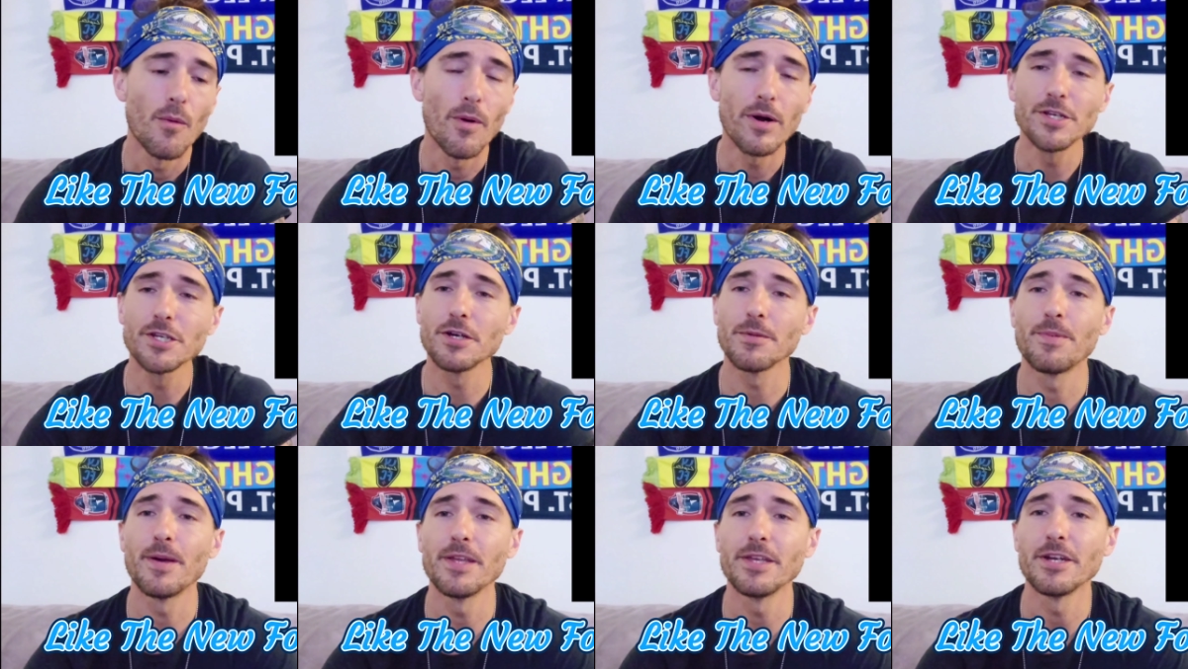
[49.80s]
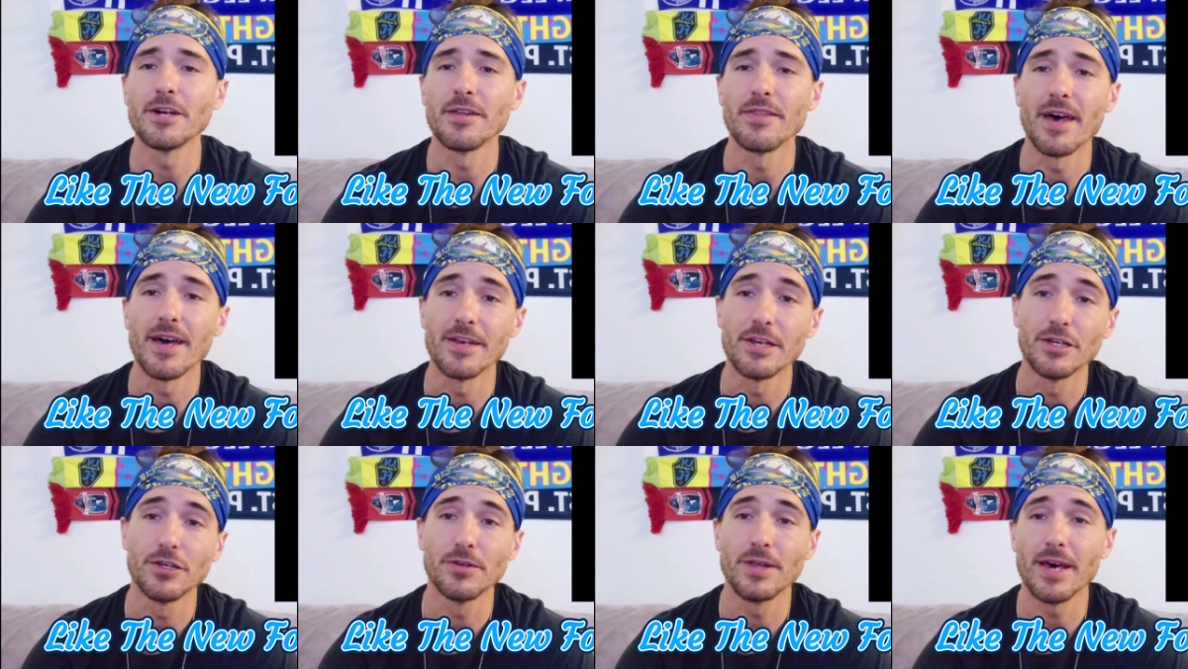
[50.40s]
What's your opinion on
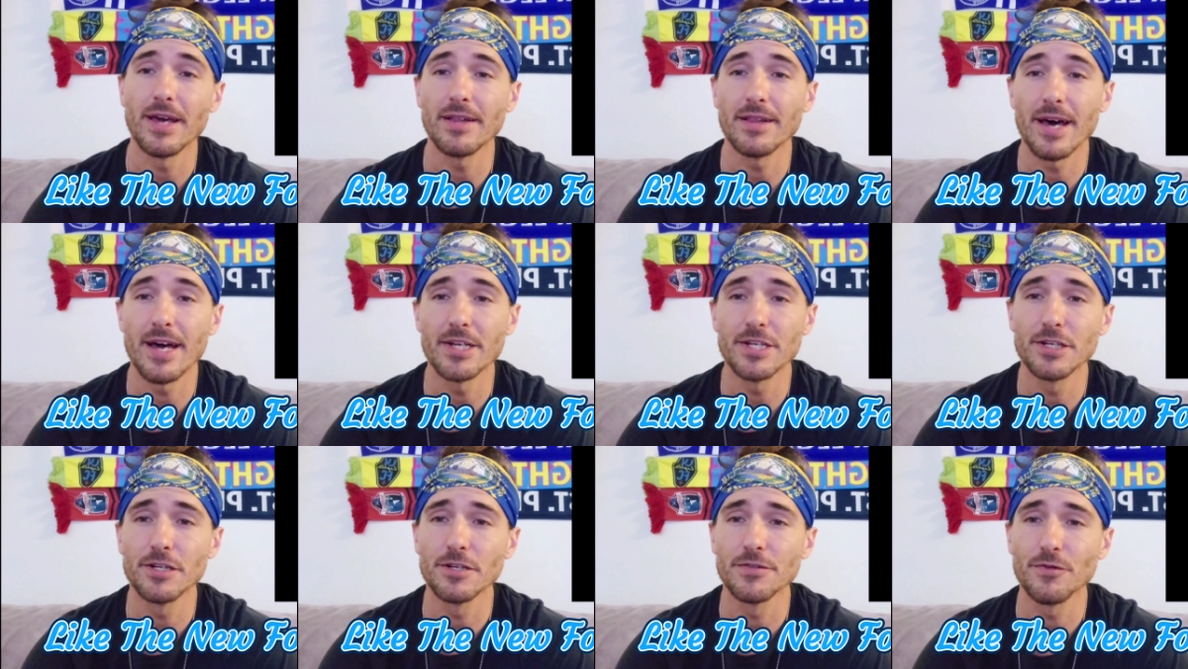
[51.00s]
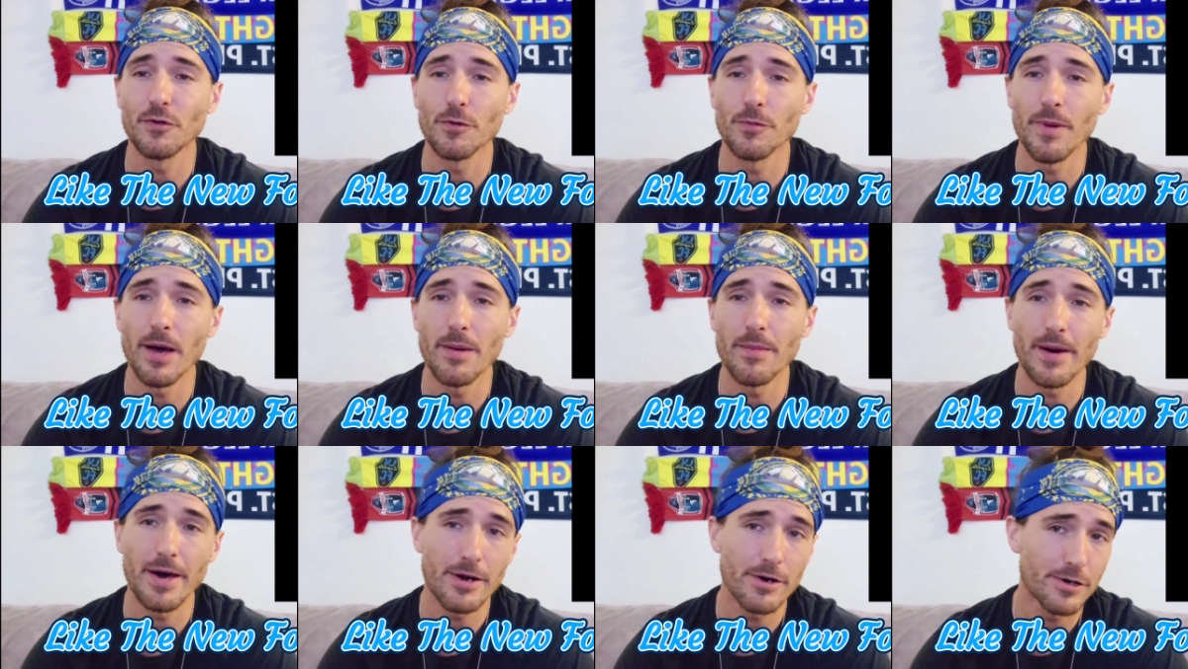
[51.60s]
that? Did you like last year's
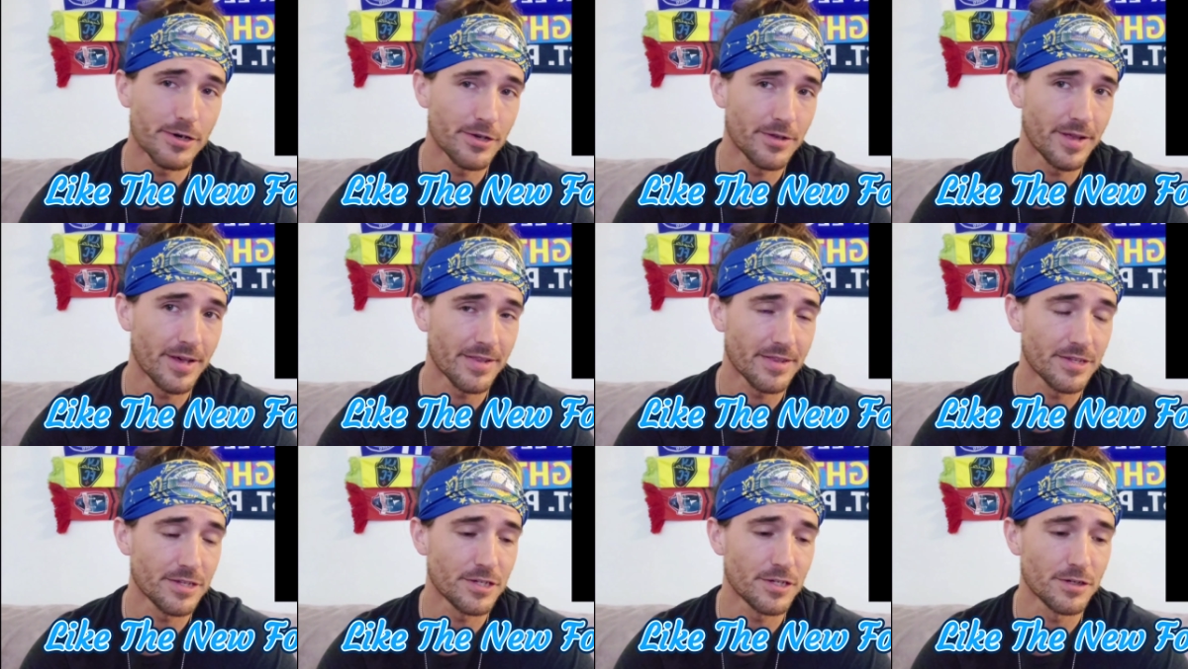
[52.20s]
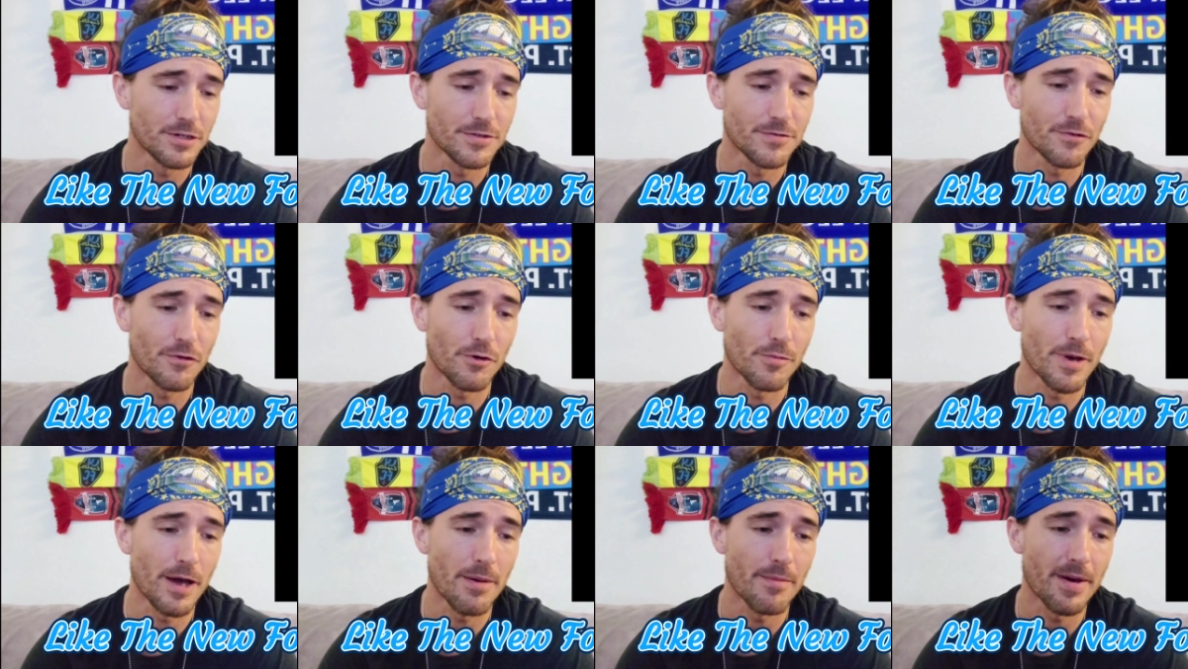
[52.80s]
format better or do you like this year's
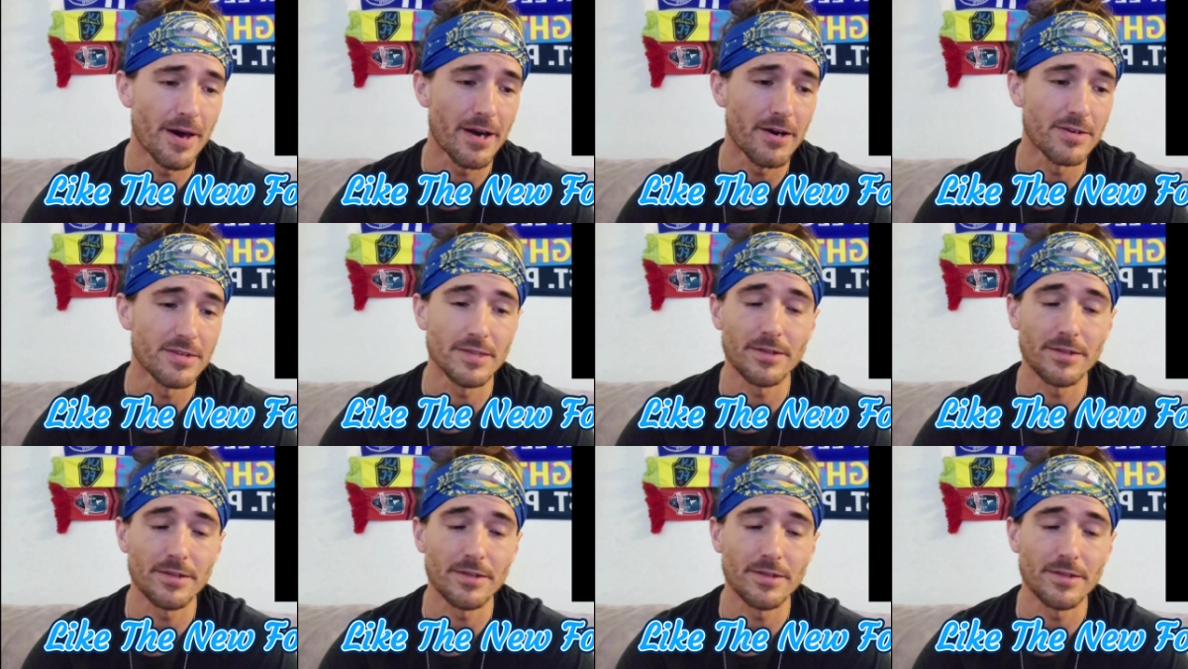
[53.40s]
format better?